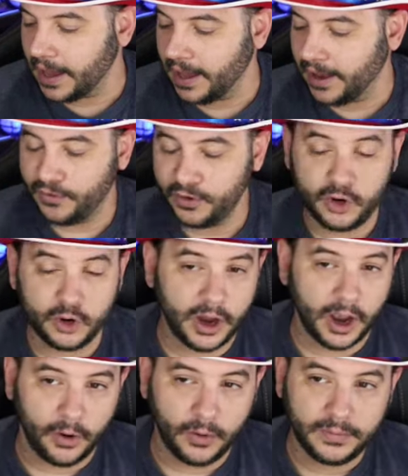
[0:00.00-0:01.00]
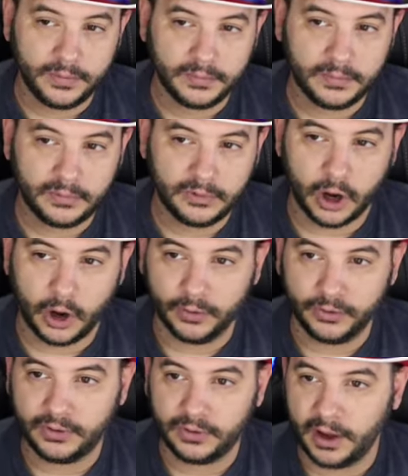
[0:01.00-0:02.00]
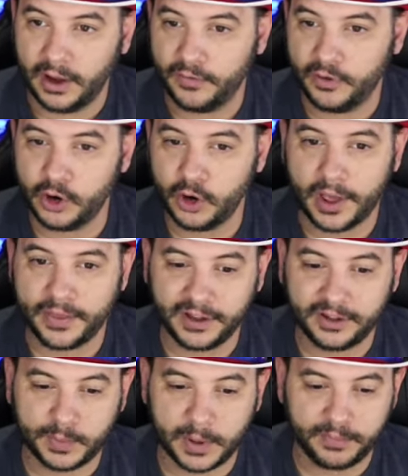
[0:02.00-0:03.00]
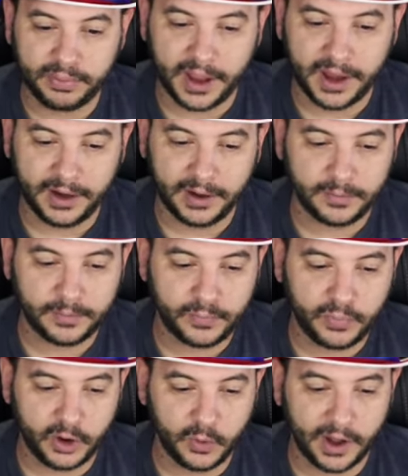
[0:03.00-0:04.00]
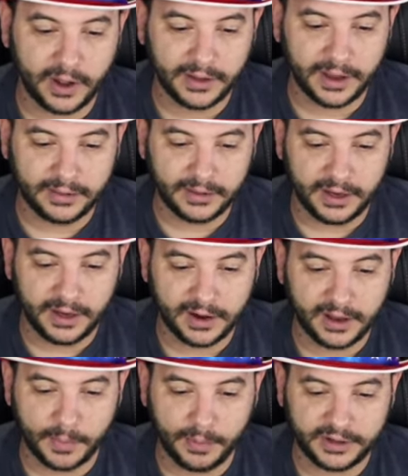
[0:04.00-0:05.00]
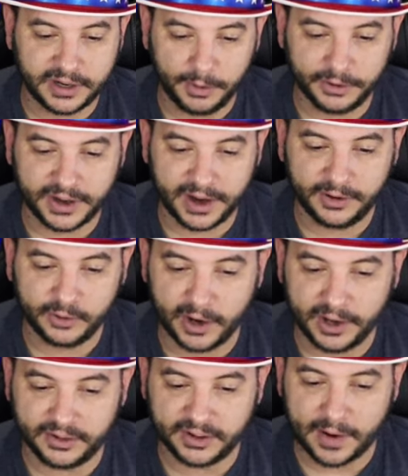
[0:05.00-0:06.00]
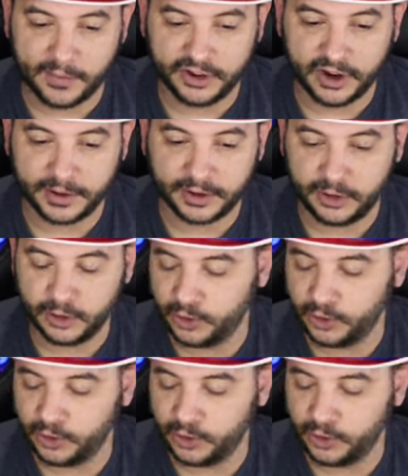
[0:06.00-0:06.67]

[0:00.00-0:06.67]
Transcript: and Verdugo goes. Uh, Verdugo, I think, has been playing pretty well lately. He had a couple of doubles today. He's raised his average up to